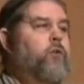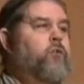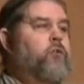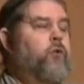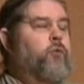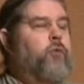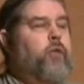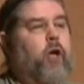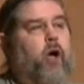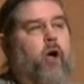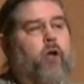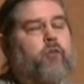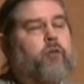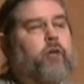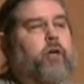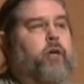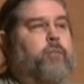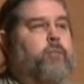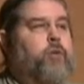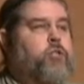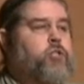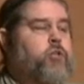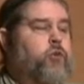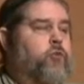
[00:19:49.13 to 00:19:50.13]
to the other
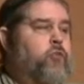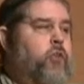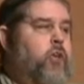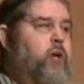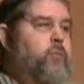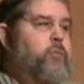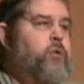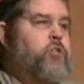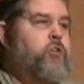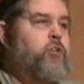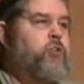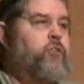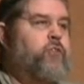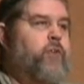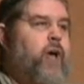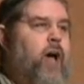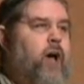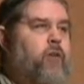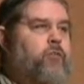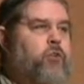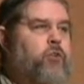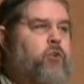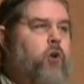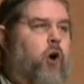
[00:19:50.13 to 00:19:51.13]
images, the images of
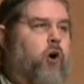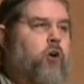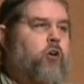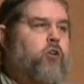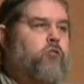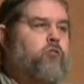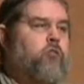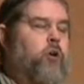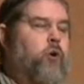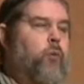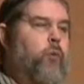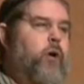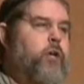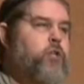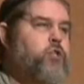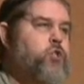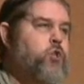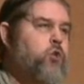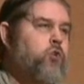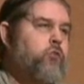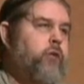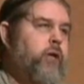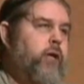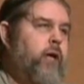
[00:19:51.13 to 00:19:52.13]
Avatar and Runaway
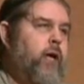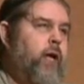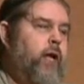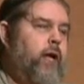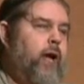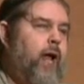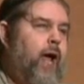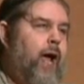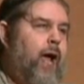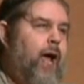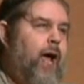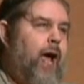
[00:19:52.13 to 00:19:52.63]
Jury and